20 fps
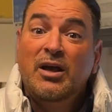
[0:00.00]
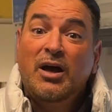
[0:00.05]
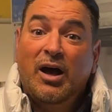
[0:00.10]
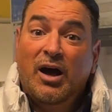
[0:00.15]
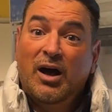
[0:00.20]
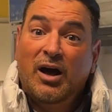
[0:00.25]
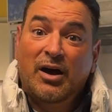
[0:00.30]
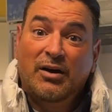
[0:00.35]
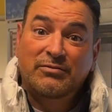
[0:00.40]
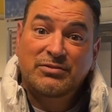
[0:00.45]

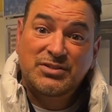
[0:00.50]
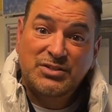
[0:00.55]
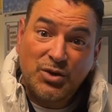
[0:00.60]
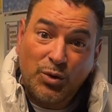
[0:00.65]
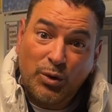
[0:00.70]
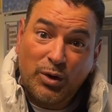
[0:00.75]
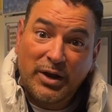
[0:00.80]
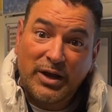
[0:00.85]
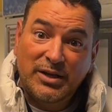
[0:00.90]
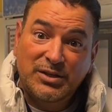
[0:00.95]
of
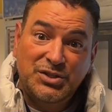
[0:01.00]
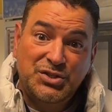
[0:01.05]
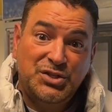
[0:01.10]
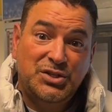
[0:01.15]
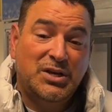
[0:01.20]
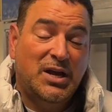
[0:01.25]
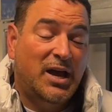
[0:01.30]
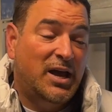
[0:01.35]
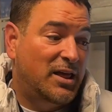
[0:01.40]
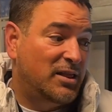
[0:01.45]
storage,
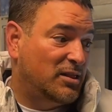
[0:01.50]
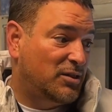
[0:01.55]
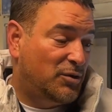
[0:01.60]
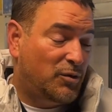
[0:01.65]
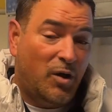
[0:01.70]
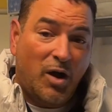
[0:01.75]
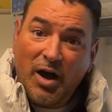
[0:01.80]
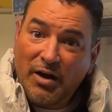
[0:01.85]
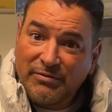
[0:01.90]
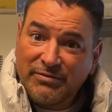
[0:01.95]
uh, little
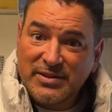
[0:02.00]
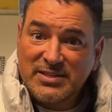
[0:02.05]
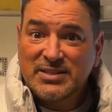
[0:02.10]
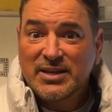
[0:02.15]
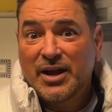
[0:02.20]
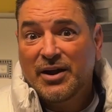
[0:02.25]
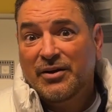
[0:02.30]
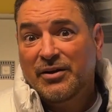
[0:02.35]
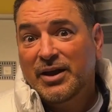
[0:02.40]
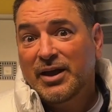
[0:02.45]
office
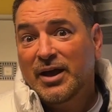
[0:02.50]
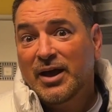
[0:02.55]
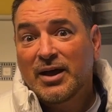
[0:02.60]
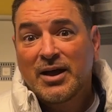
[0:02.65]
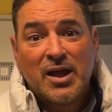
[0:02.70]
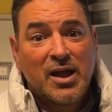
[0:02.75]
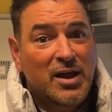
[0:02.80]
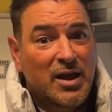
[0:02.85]
area.